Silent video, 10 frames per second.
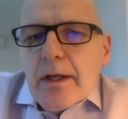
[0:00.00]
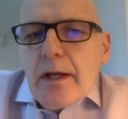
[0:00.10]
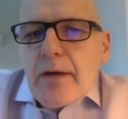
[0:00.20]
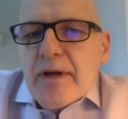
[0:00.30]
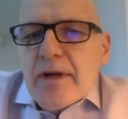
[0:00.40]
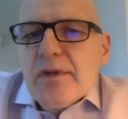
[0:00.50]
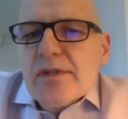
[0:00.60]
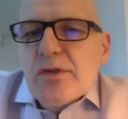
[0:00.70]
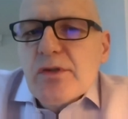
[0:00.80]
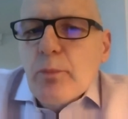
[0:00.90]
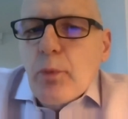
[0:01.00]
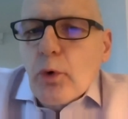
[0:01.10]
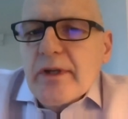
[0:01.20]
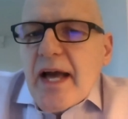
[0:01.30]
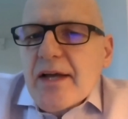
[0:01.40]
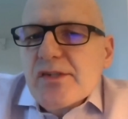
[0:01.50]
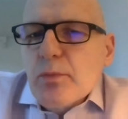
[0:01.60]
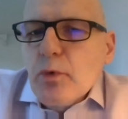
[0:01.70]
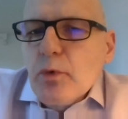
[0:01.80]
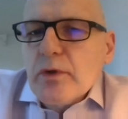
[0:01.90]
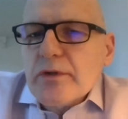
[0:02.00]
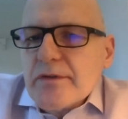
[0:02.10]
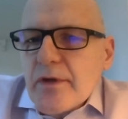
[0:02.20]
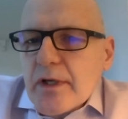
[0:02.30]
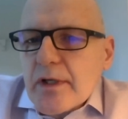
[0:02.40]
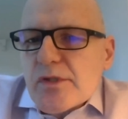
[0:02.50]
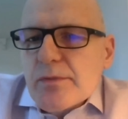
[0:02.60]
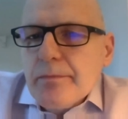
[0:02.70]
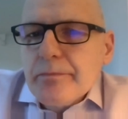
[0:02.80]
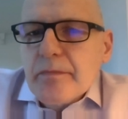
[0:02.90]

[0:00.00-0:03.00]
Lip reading: Effective incident reporting has to move with the times,